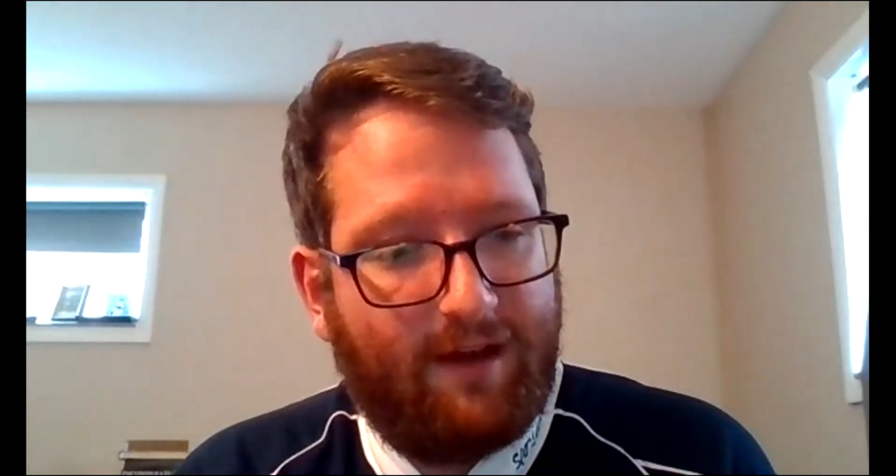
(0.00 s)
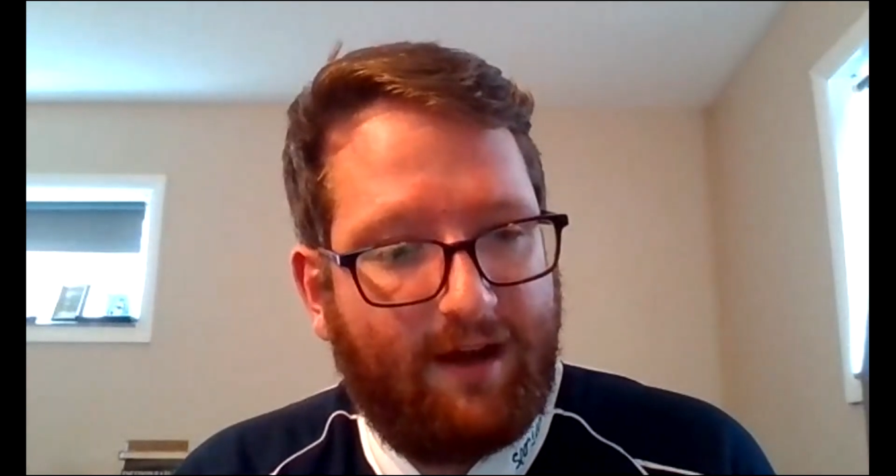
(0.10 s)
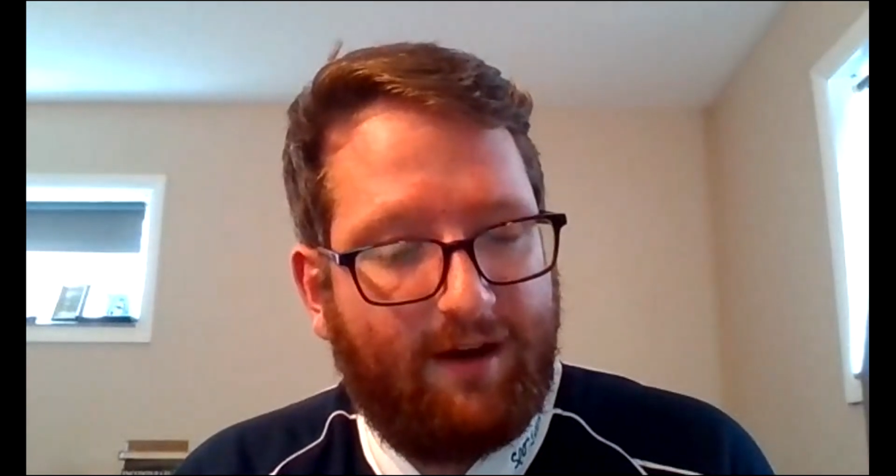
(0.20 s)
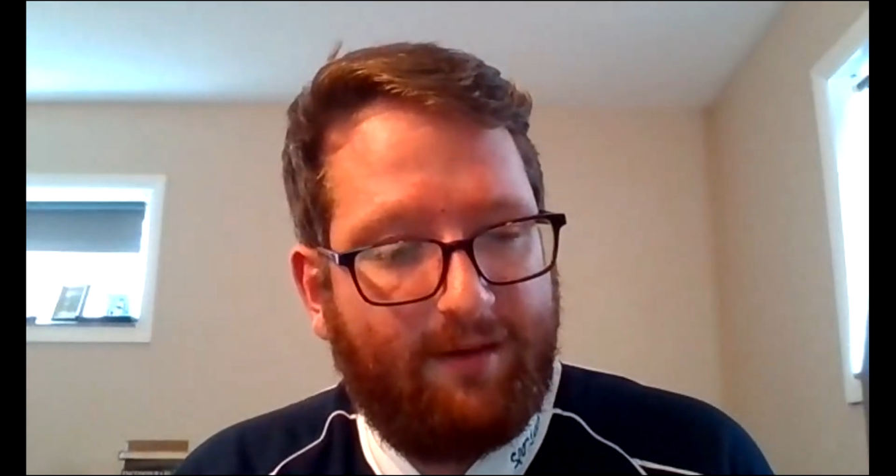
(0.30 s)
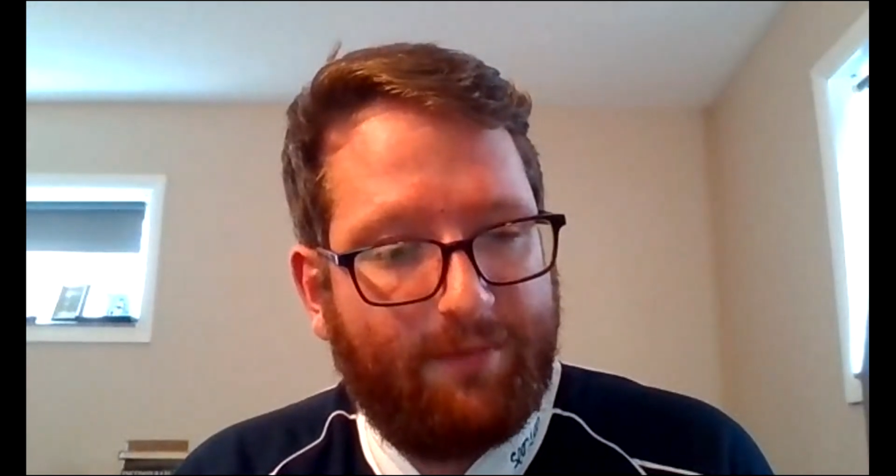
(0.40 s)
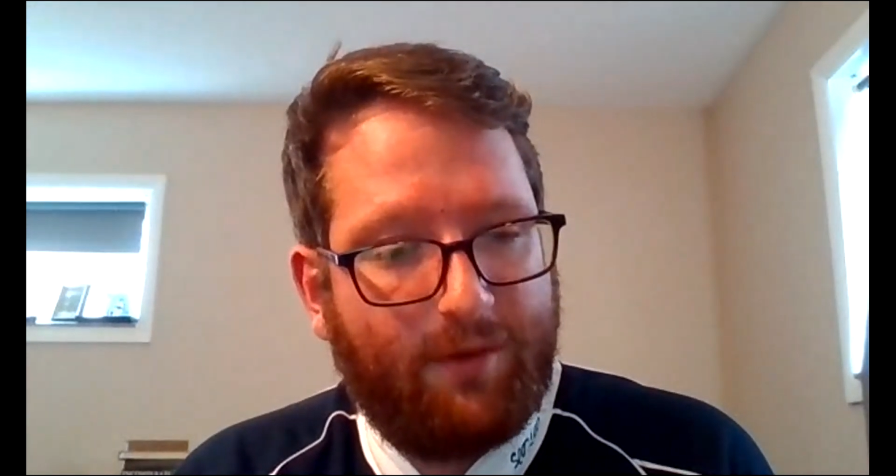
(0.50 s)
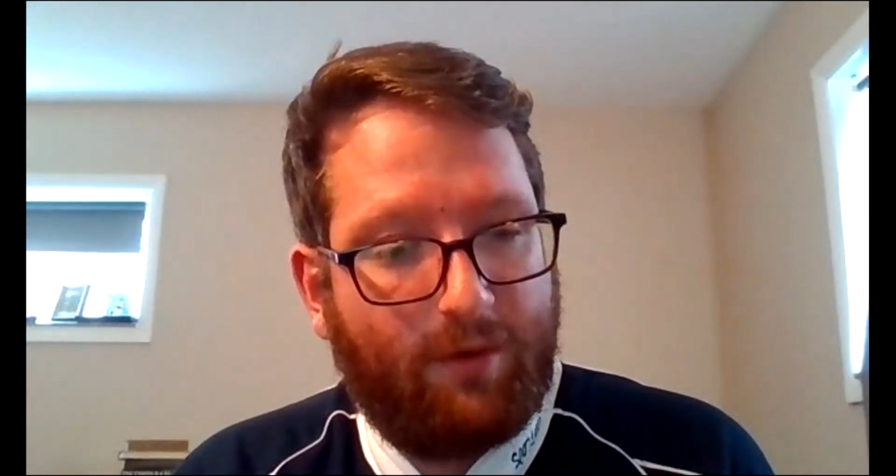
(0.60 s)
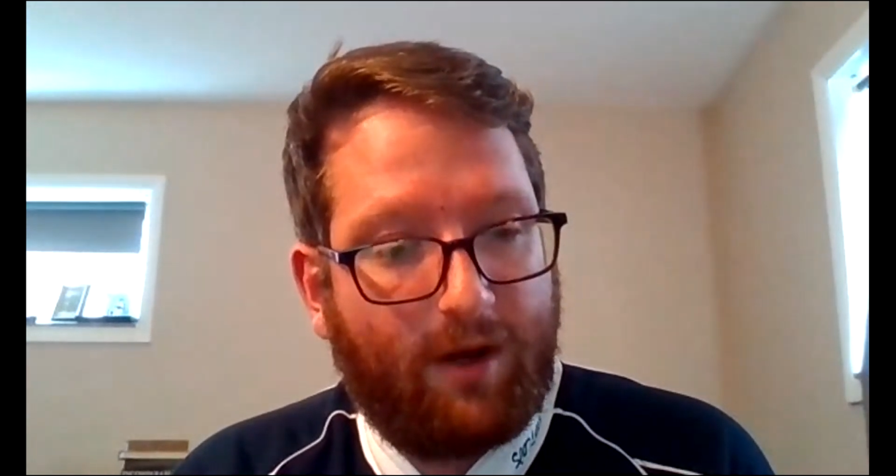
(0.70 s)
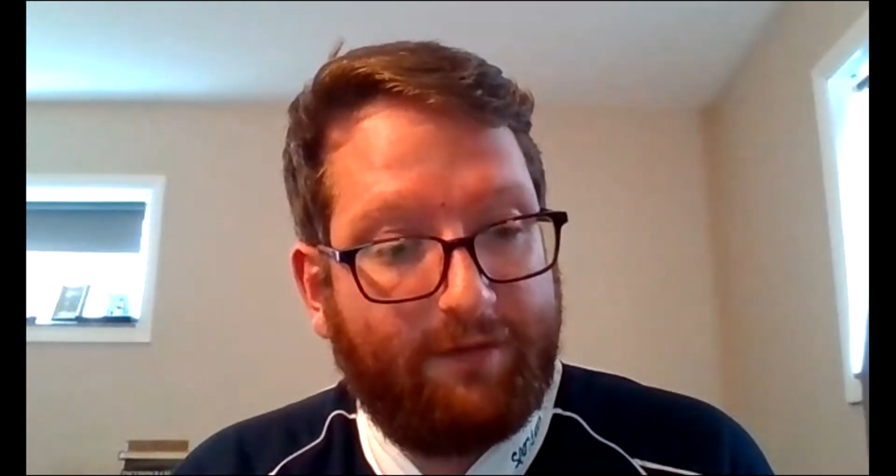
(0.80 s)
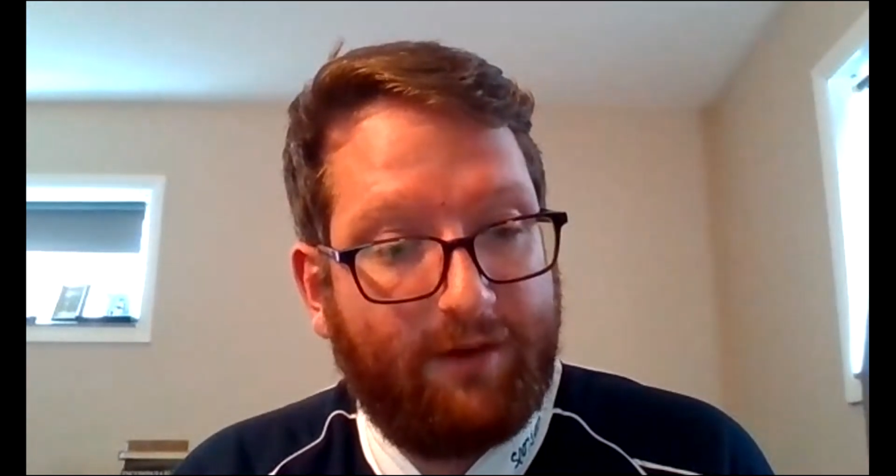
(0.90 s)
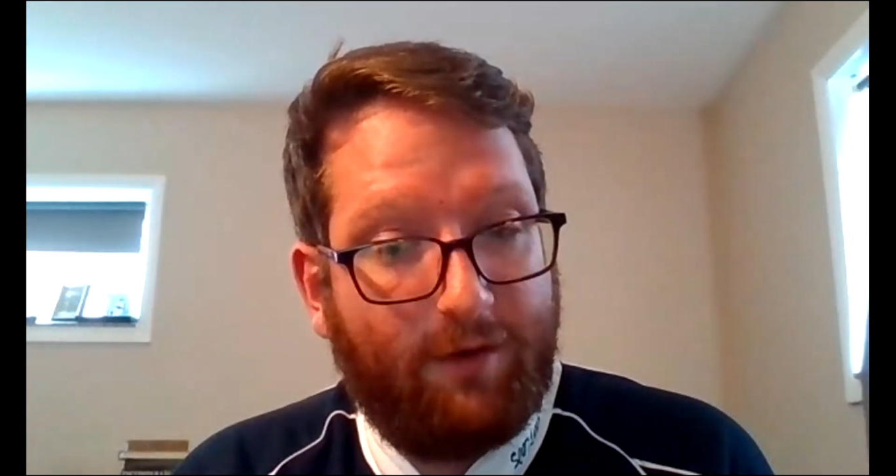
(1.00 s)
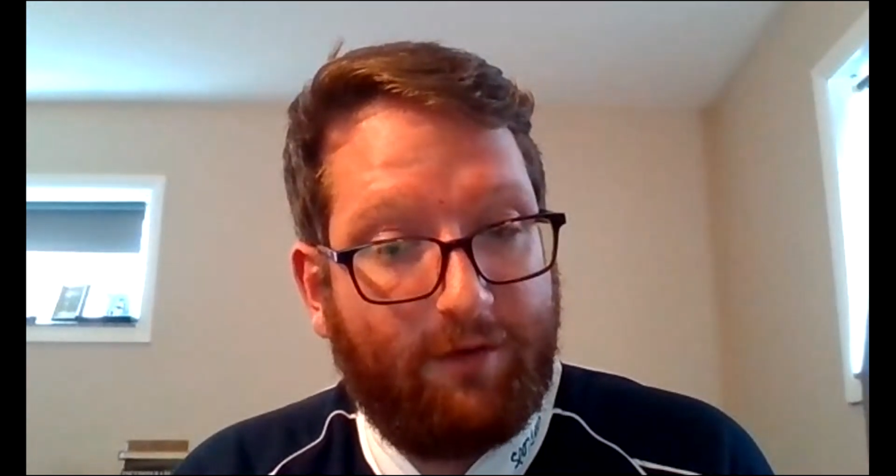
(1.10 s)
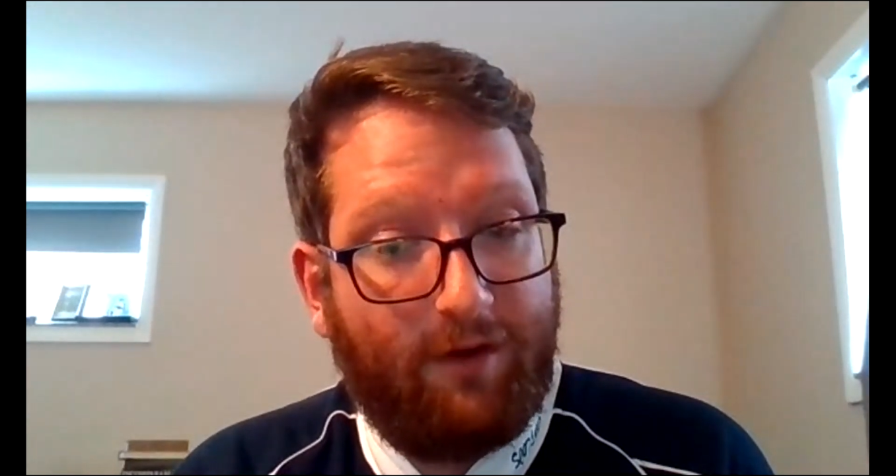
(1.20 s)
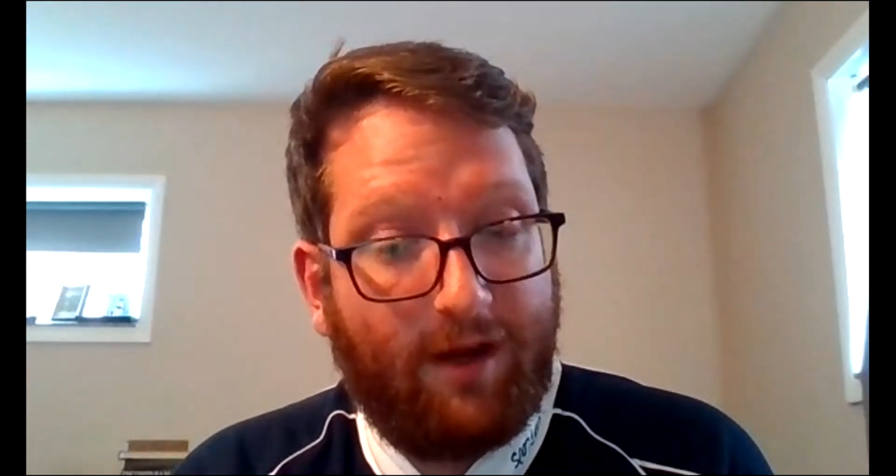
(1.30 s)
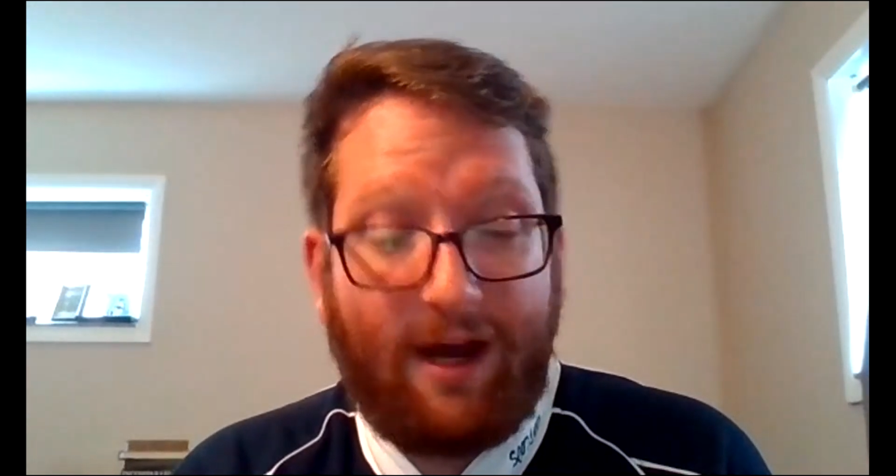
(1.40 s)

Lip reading: who are often overlooked.